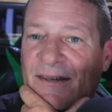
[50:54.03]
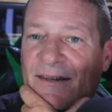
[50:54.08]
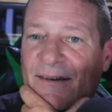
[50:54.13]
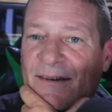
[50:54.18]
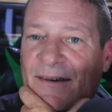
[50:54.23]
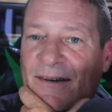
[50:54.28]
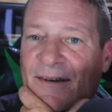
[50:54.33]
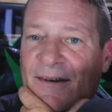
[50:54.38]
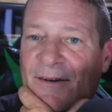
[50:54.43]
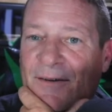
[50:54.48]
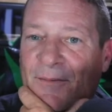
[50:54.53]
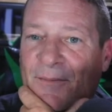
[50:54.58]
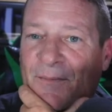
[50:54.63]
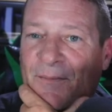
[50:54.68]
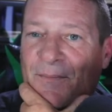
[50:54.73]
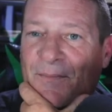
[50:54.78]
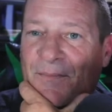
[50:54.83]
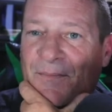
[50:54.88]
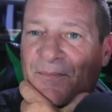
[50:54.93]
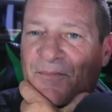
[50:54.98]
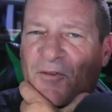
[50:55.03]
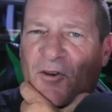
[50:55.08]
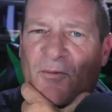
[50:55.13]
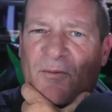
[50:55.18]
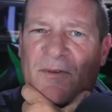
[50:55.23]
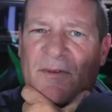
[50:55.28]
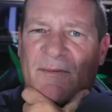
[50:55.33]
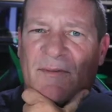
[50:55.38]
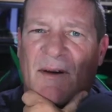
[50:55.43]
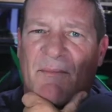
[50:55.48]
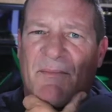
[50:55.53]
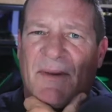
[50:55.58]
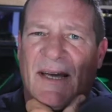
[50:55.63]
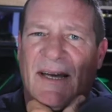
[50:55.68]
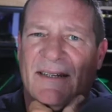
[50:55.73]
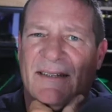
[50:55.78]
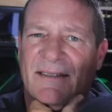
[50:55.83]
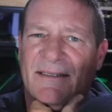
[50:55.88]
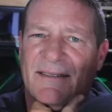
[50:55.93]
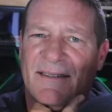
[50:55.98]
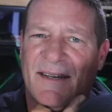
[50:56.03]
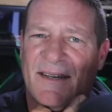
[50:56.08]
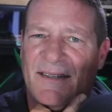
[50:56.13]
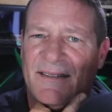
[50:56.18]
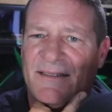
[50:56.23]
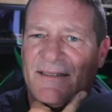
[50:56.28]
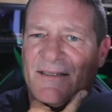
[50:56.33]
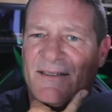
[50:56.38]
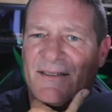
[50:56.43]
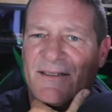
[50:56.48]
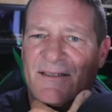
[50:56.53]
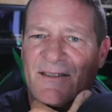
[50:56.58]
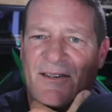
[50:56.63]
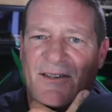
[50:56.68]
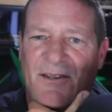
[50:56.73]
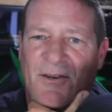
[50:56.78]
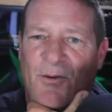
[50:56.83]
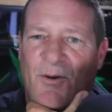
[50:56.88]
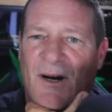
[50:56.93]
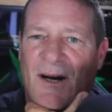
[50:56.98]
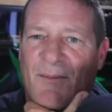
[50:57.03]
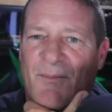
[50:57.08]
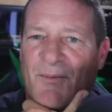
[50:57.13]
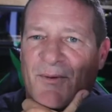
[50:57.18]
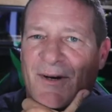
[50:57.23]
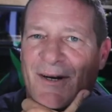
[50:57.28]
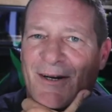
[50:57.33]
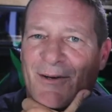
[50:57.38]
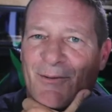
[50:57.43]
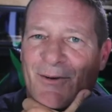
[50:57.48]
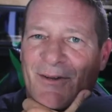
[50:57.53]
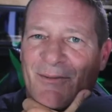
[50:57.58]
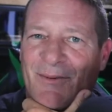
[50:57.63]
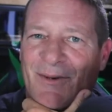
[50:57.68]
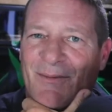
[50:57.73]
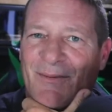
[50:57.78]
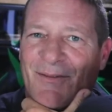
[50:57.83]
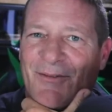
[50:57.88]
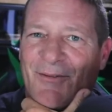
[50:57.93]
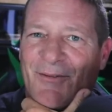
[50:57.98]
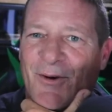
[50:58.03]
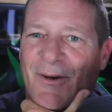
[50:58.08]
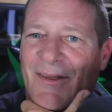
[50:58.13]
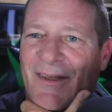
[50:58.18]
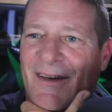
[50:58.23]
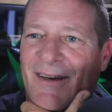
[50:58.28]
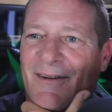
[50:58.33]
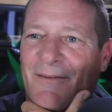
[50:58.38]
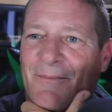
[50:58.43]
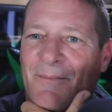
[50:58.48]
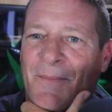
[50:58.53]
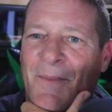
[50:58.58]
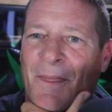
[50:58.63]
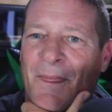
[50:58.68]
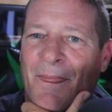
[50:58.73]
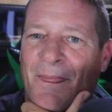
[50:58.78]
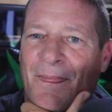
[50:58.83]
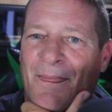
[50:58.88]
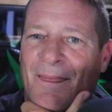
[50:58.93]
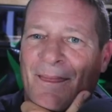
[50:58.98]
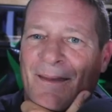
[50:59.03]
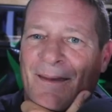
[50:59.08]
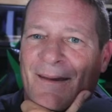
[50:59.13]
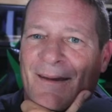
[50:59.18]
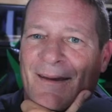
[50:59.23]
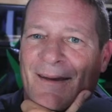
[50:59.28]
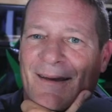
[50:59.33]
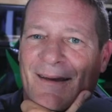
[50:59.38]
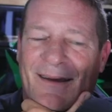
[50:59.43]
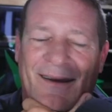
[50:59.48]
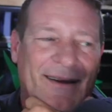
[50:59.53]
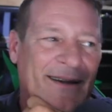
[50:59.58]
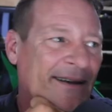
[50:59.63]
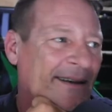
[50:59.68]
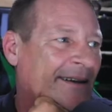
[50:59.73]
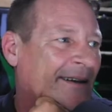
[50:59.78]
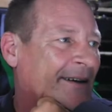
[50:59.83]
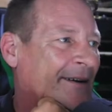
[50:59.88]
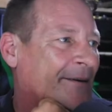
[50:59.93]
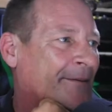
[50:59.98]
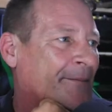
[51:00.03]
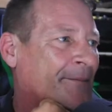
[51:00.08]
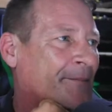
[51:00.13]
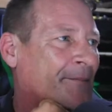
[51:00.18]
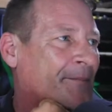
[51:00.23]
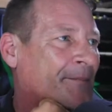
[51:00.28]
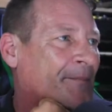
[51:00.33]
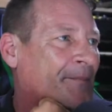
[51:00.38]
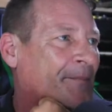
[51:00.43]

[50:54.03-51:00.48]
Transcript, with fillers: Um, hopefully, my back decides to start cooperating with me before then. And um,